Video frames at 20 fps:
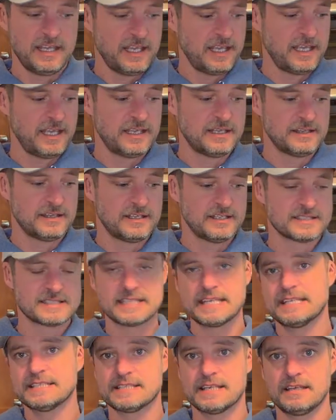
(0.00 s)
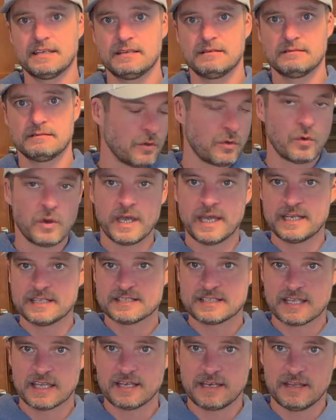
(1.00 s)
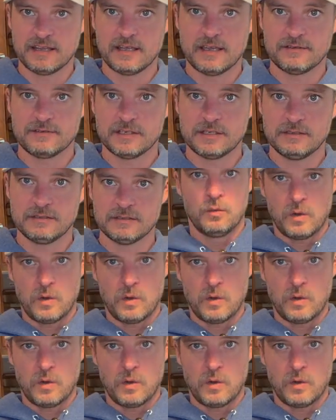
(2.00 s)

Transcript: in the seasoning. Go ahead and stick it in the oven.